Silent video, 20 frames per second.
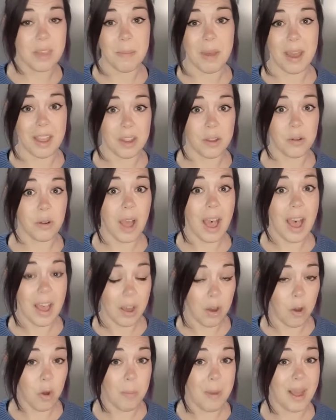at
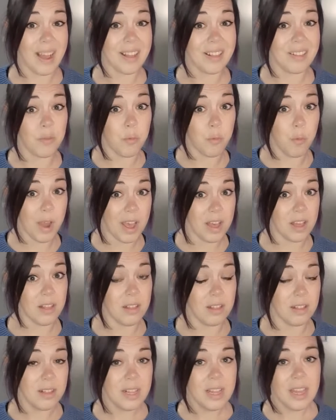home as well.